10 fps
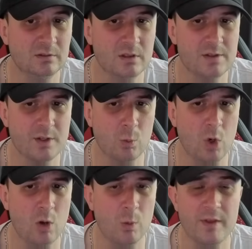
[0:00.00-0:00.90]
So
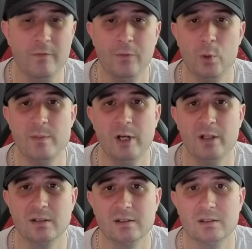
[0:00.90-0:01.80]
what? Within
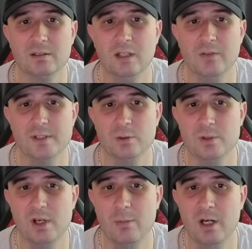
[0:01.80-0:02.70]
$40 of its
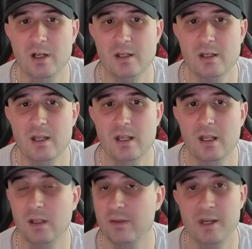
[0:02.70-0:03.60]
all-time high?
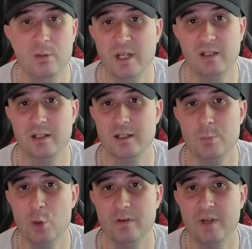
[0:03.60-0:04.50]
They're not making any
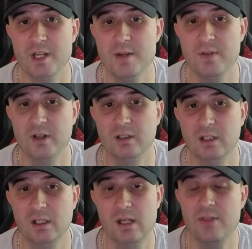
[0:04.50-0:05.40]
more of it either.
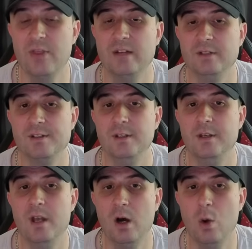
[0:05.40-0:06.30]
There is
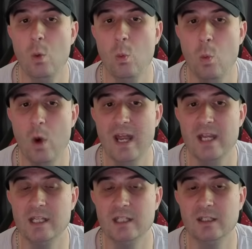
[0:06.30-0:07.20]
no
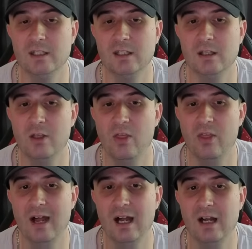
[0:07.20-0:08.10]
way
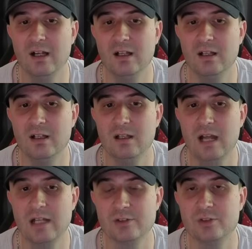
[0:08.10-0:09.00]
that
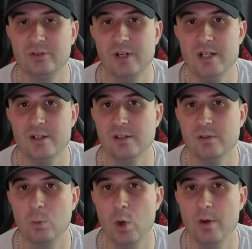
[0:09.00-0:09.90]
Astral
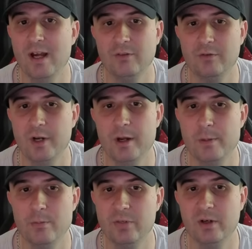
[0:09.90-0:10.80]
Radiance won't have a
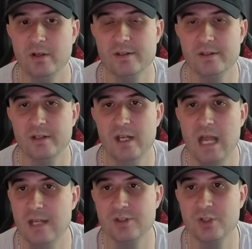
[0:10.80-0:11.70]
run-up in price.
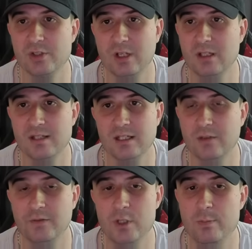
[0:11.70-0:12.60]
It's just going to take
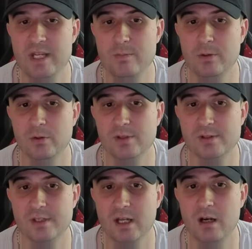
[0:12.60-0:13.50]
a few people to
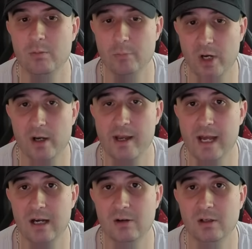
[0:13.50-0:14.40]
start buying
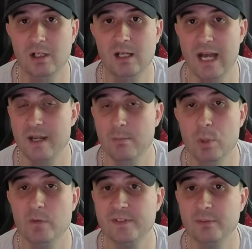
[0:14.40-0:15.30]
it out, and it moves the